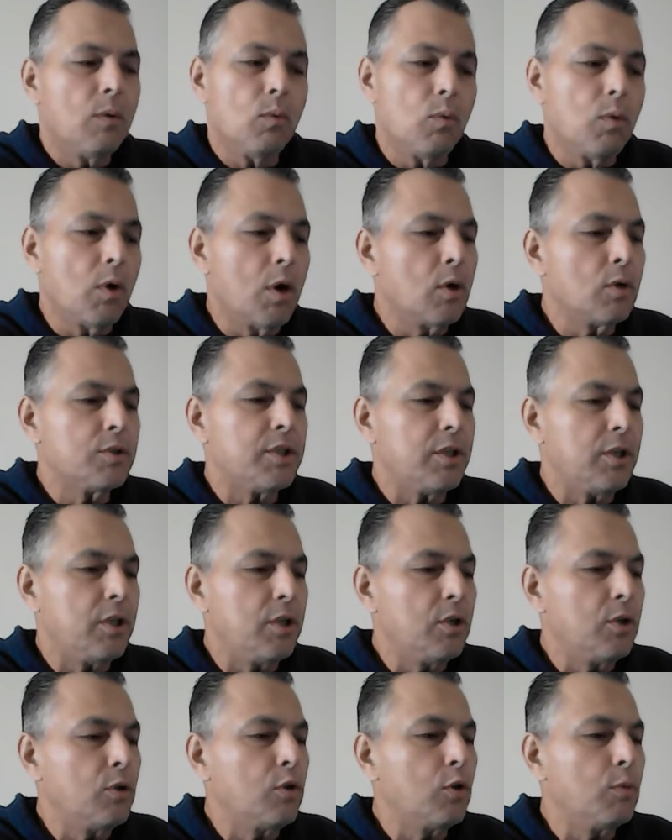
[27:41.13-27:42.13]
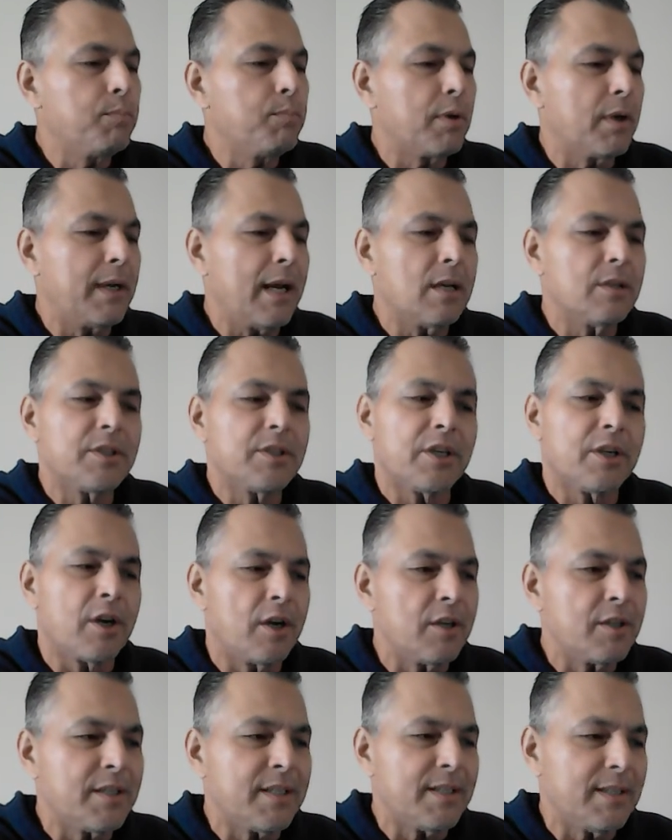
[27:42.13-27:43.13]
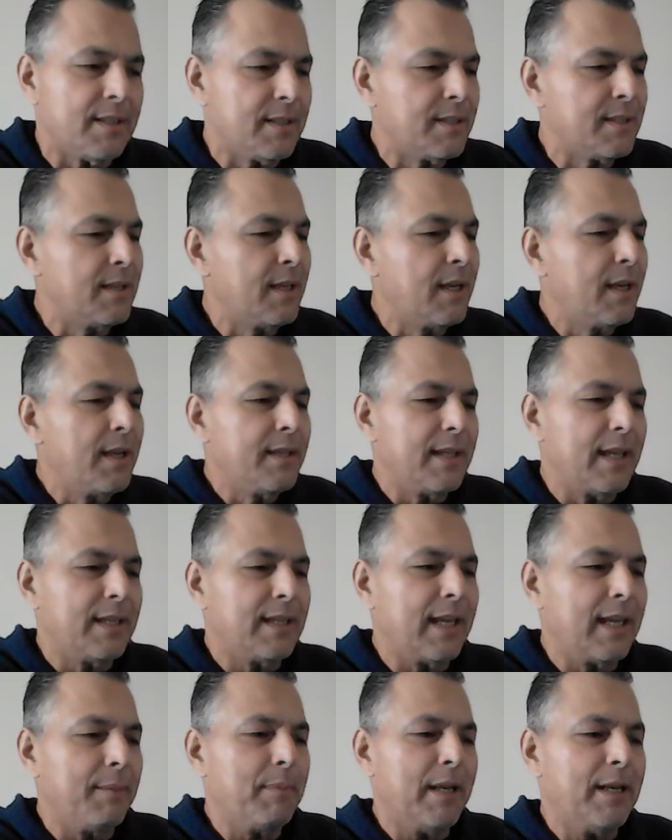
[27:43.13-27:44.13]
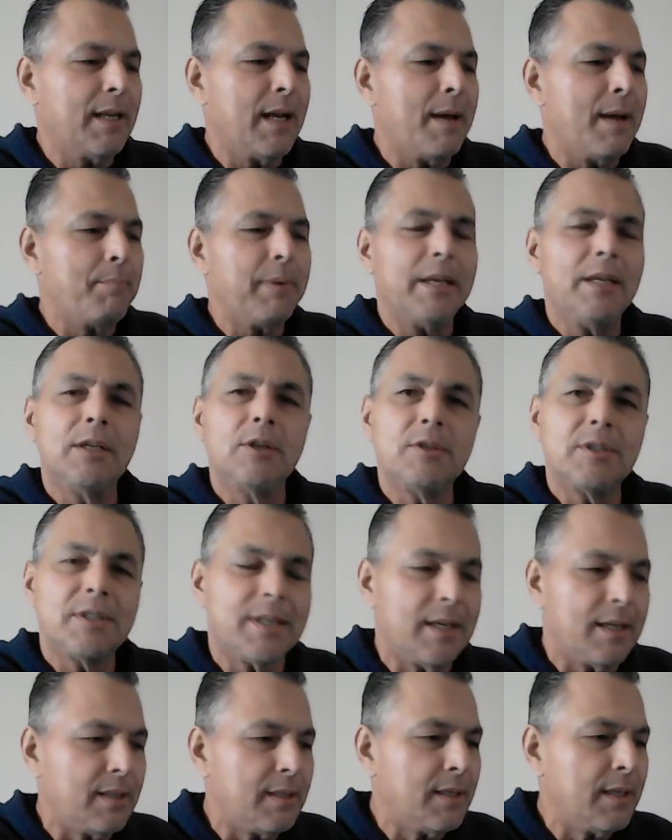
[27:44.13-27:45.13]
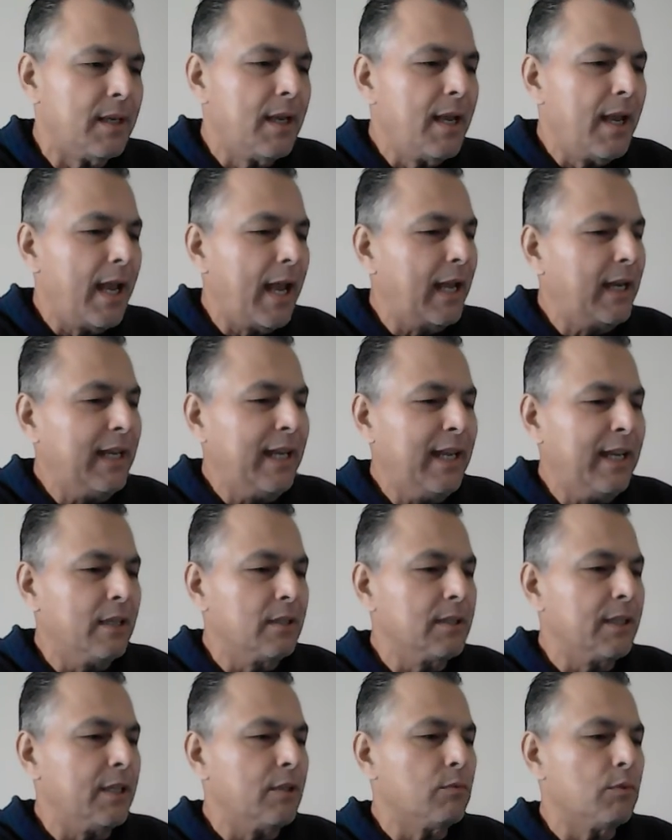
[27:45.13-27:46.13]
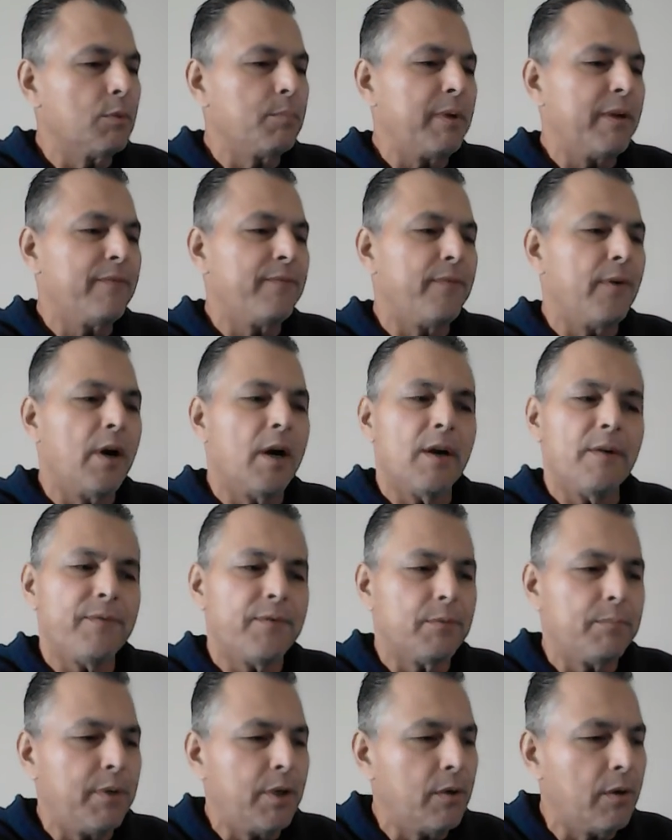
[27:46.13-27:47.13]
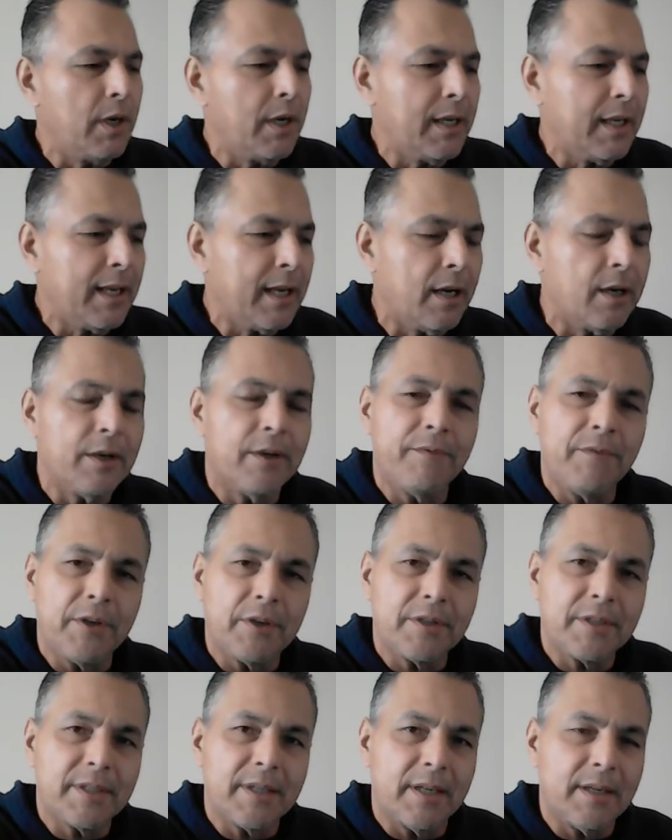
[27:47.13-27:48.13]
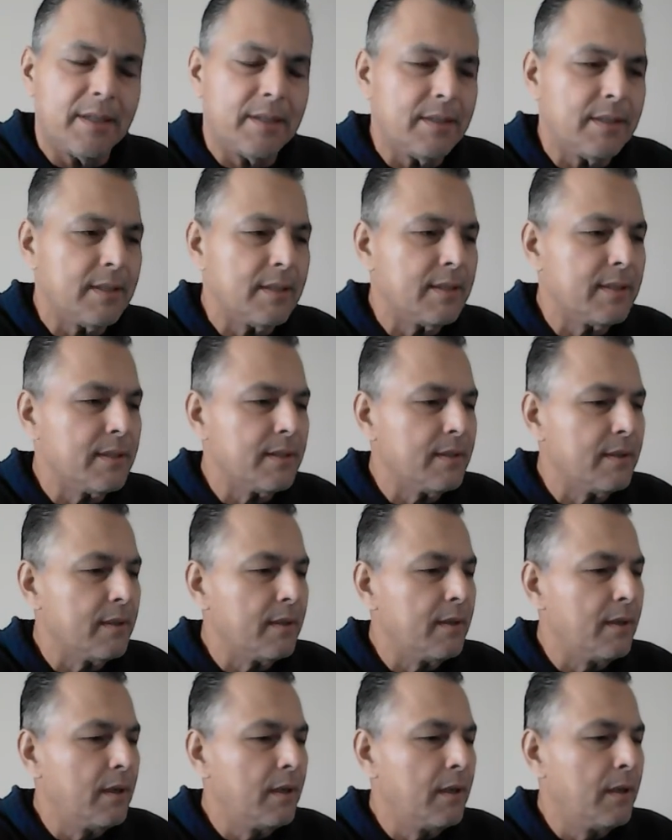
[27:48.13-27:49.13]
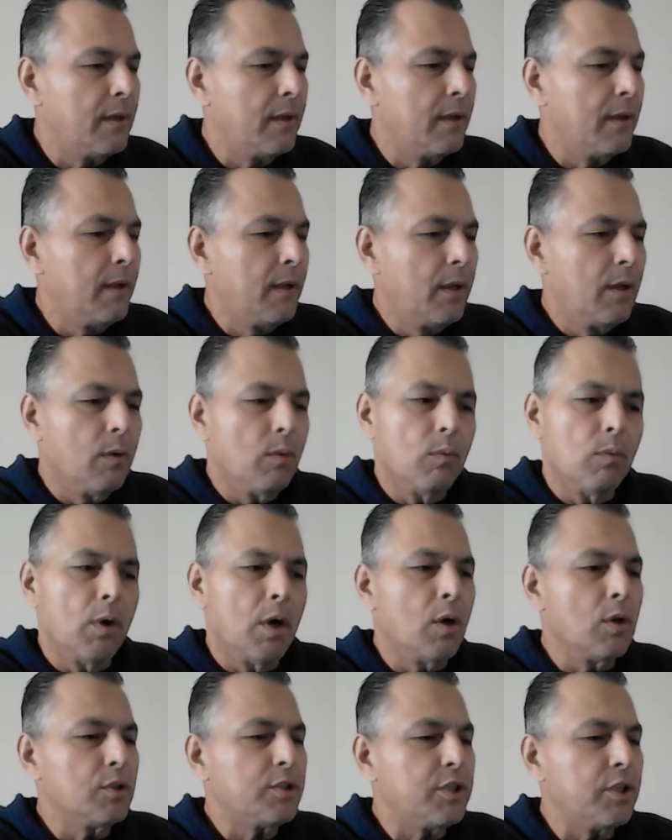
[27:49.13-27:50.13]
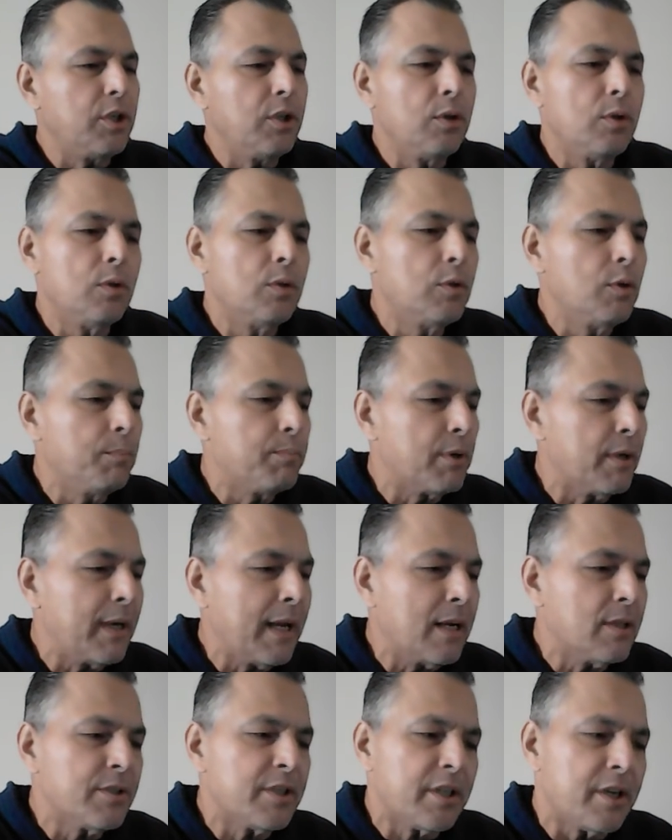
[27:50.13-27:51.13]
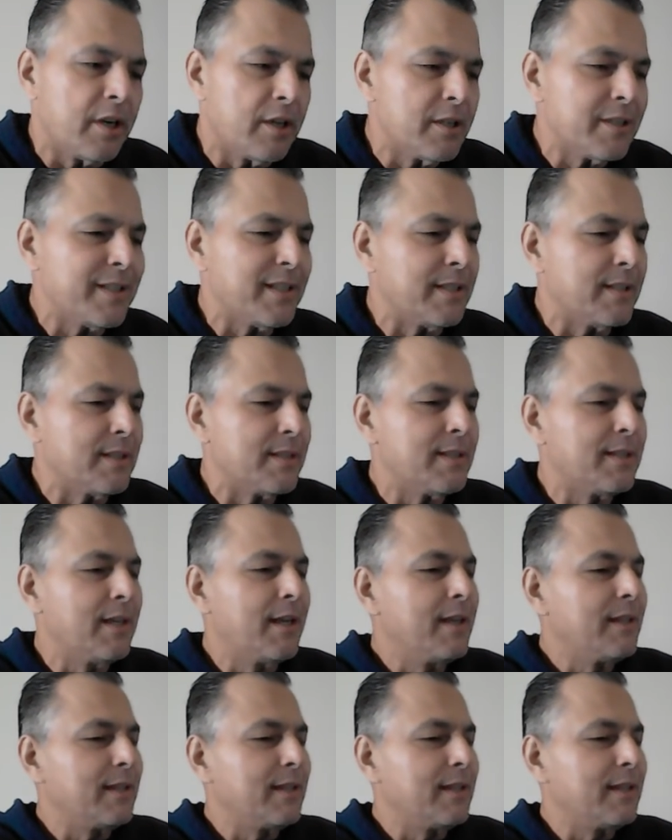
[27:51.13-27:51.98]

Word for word: Woe to you who pronounce curses, that they may not be loosened, and healing will be far from you on account of your sins. Woe to you who pronounce curses,